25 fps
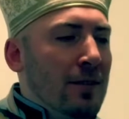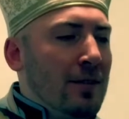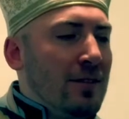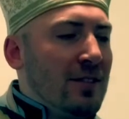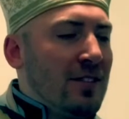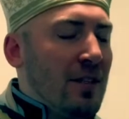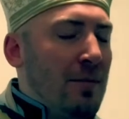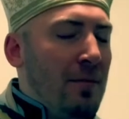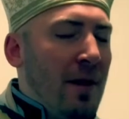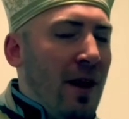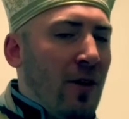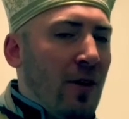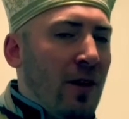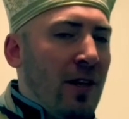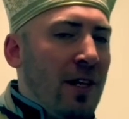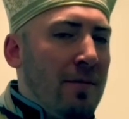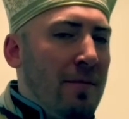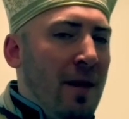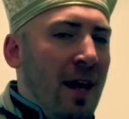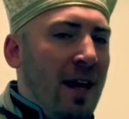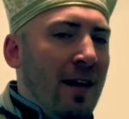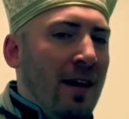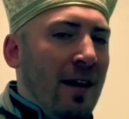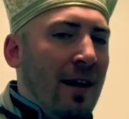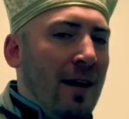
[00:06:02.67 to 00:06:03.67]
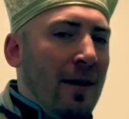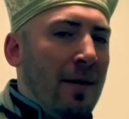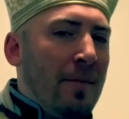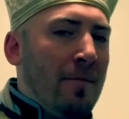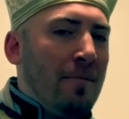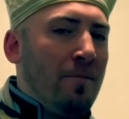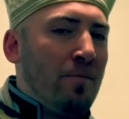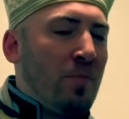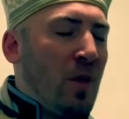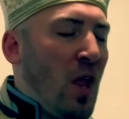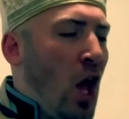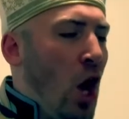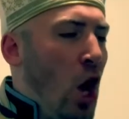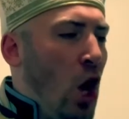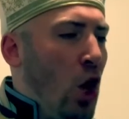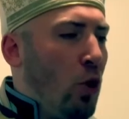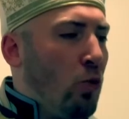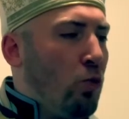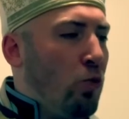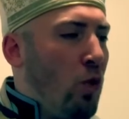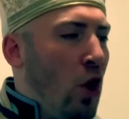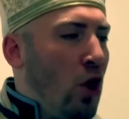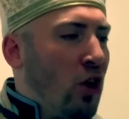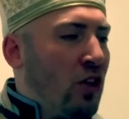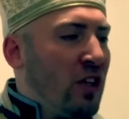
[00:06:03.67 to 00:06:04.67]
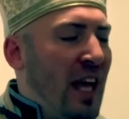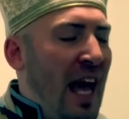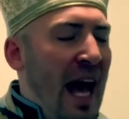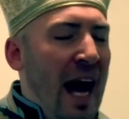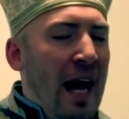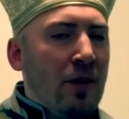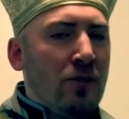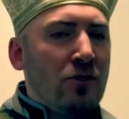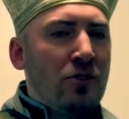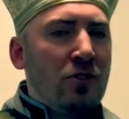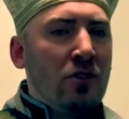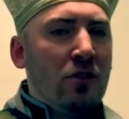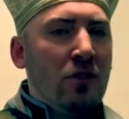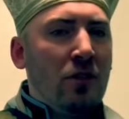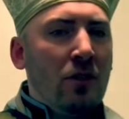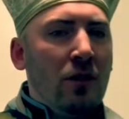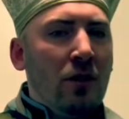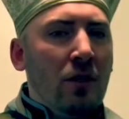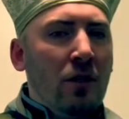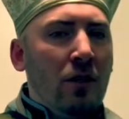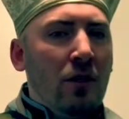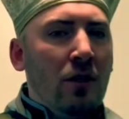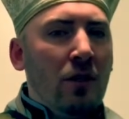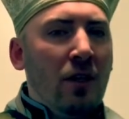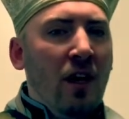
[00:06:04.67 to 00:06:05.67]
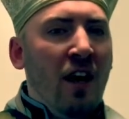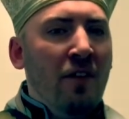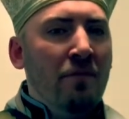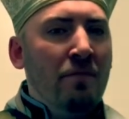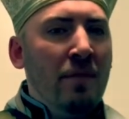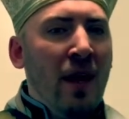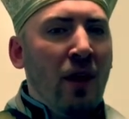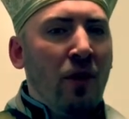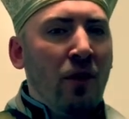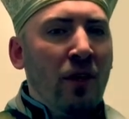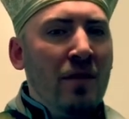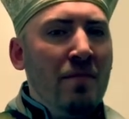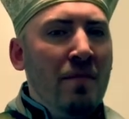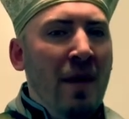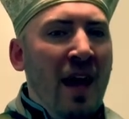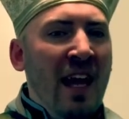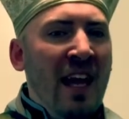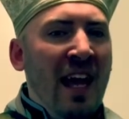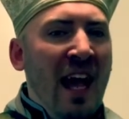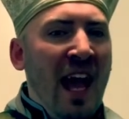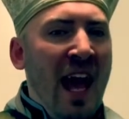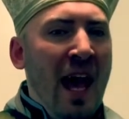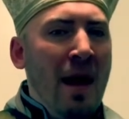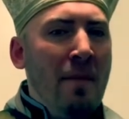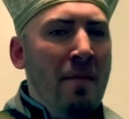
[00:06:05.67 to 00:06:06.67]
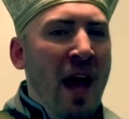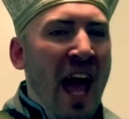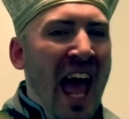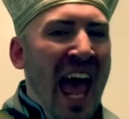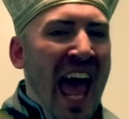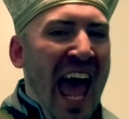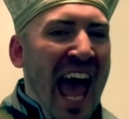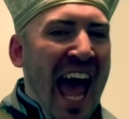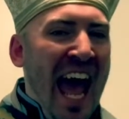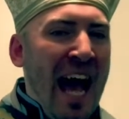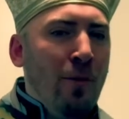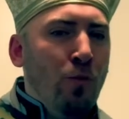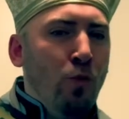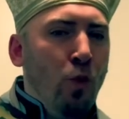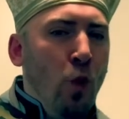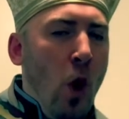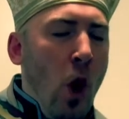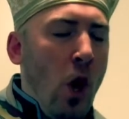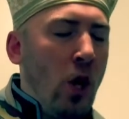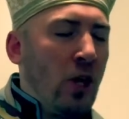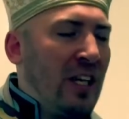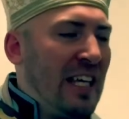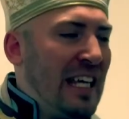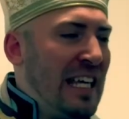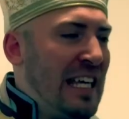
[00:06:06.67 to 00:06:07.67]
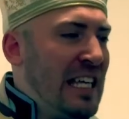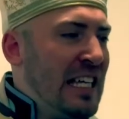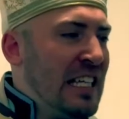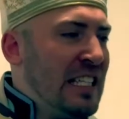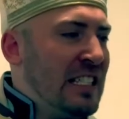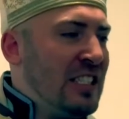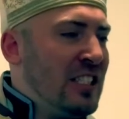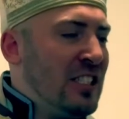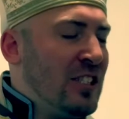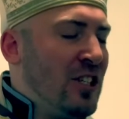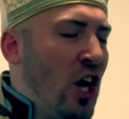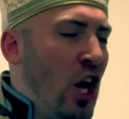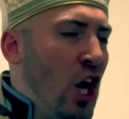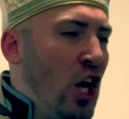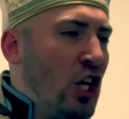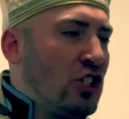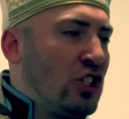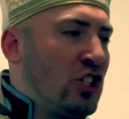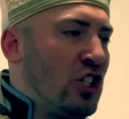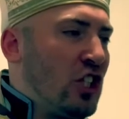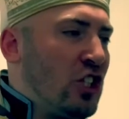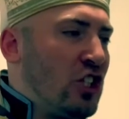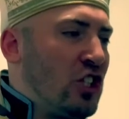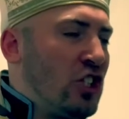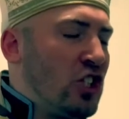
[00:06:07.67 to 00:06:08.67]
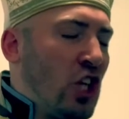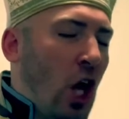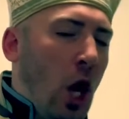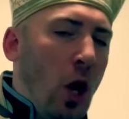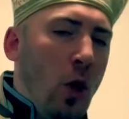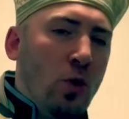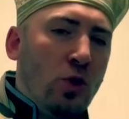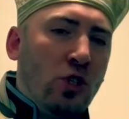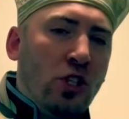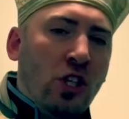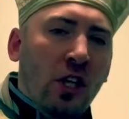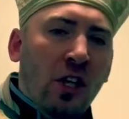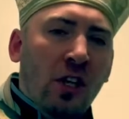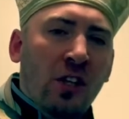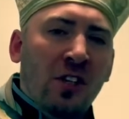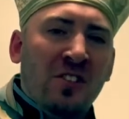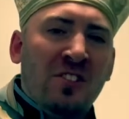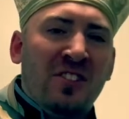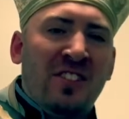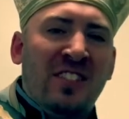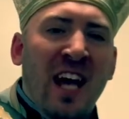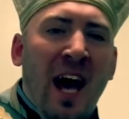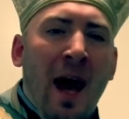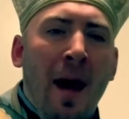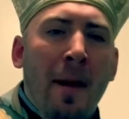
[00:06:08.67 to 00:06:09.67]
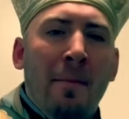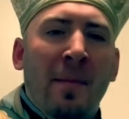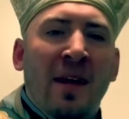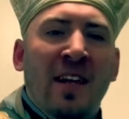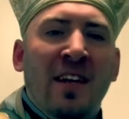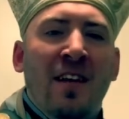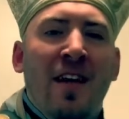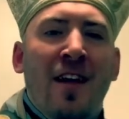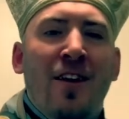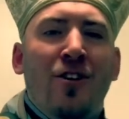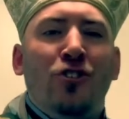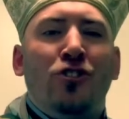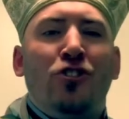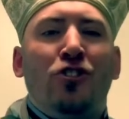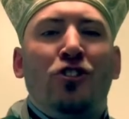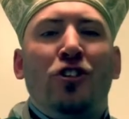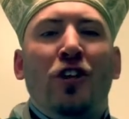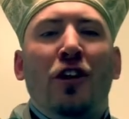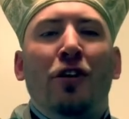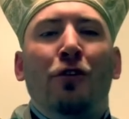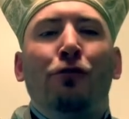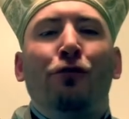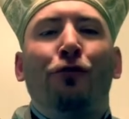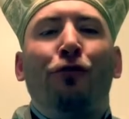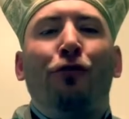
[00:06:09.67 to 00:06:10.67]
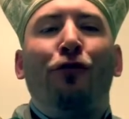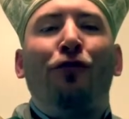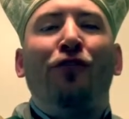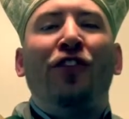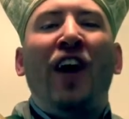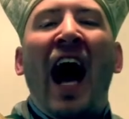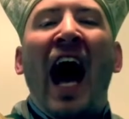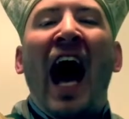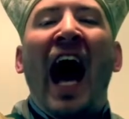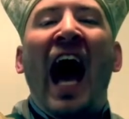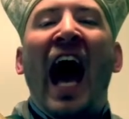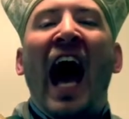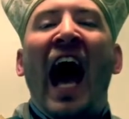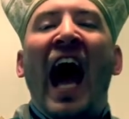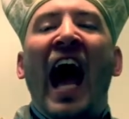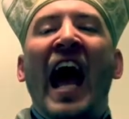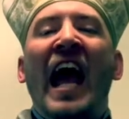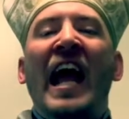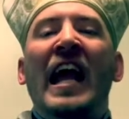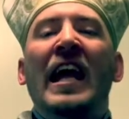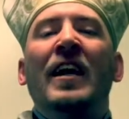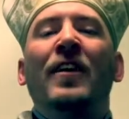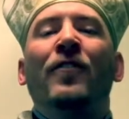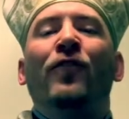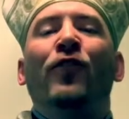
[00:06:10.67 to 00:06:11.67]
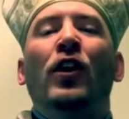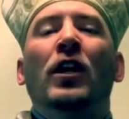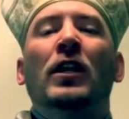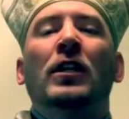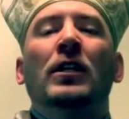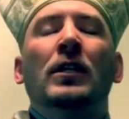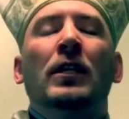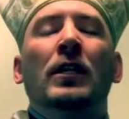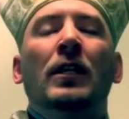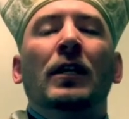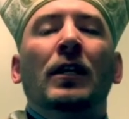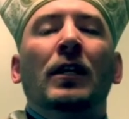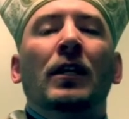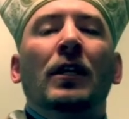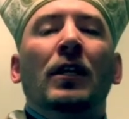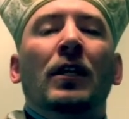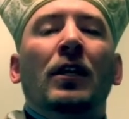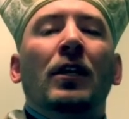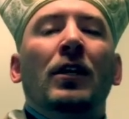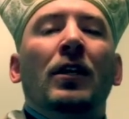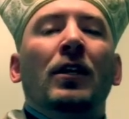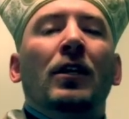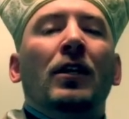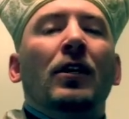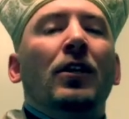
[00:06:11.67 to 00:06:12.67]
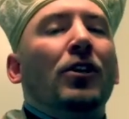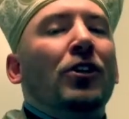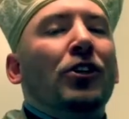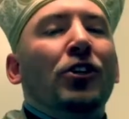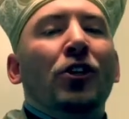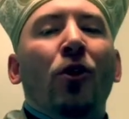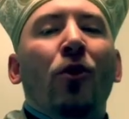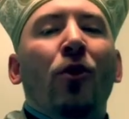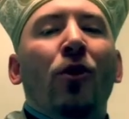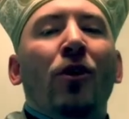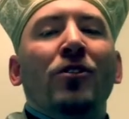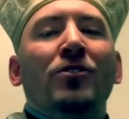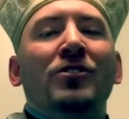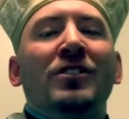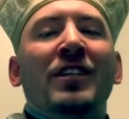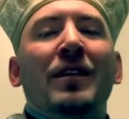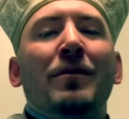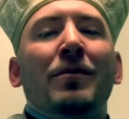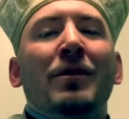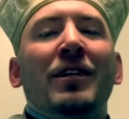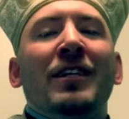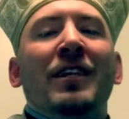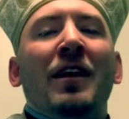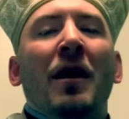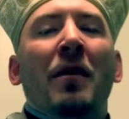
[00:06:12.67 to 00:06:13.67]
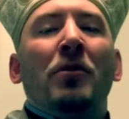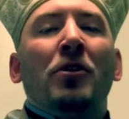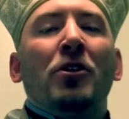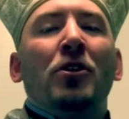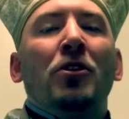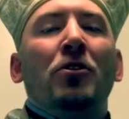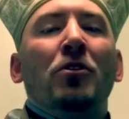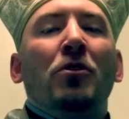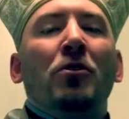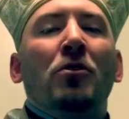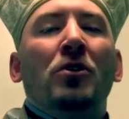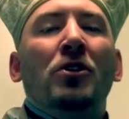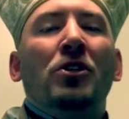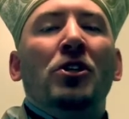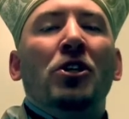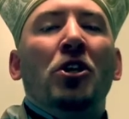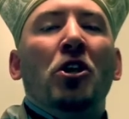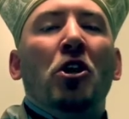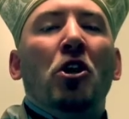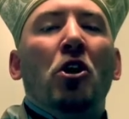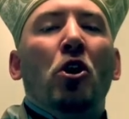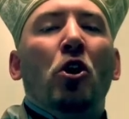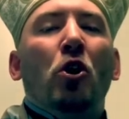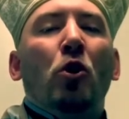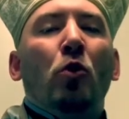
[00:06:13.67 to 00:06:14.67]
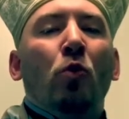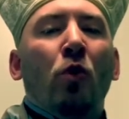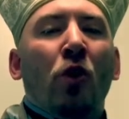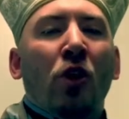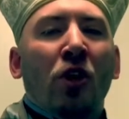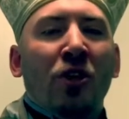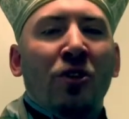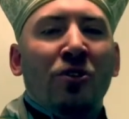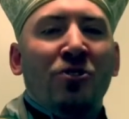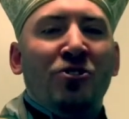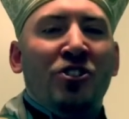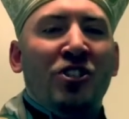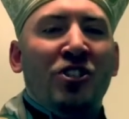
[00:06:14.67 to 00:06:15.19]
to Merry Mayhem, walk out of Merry Mayhem, and walk in to Total Domination 5. Your DBW World